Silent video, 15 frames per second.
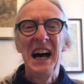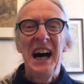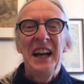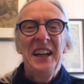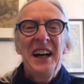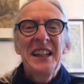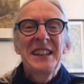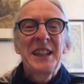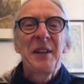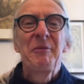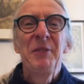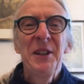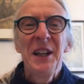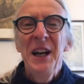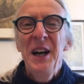and I said,
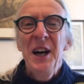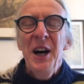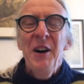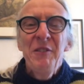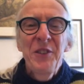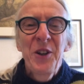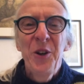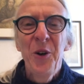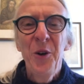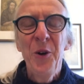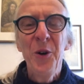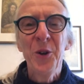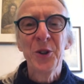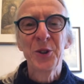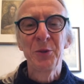well, of
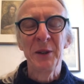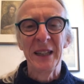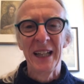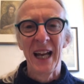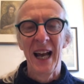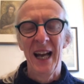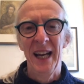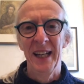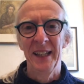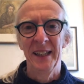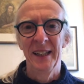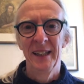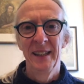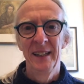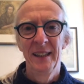course we
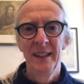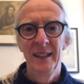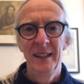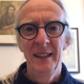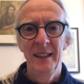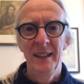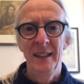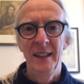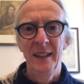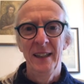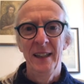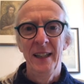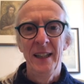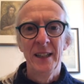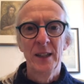can.
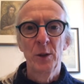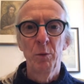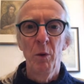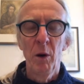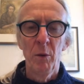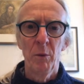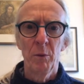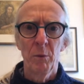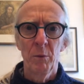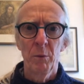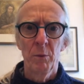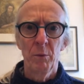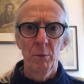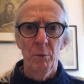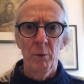It's what
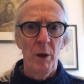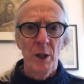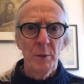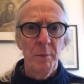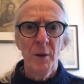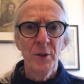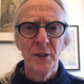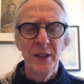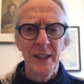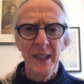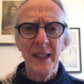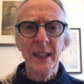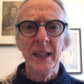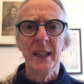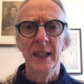is most
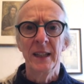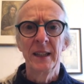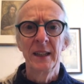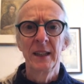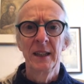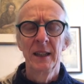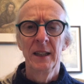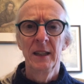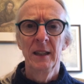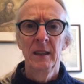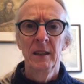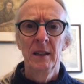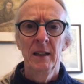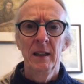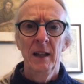needed
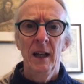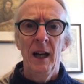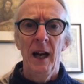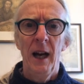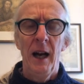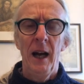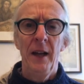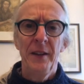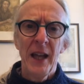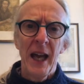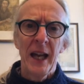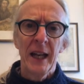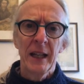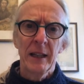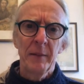and
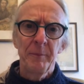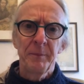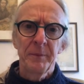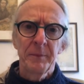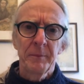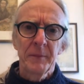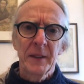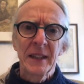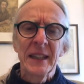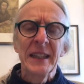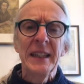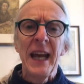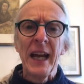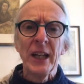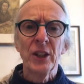that
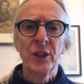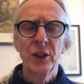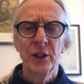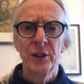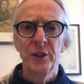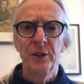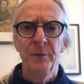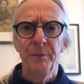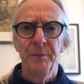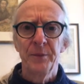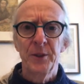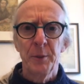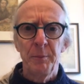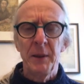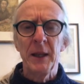connection
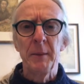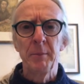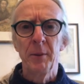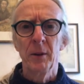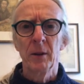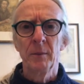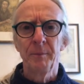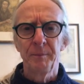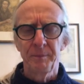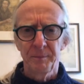to people,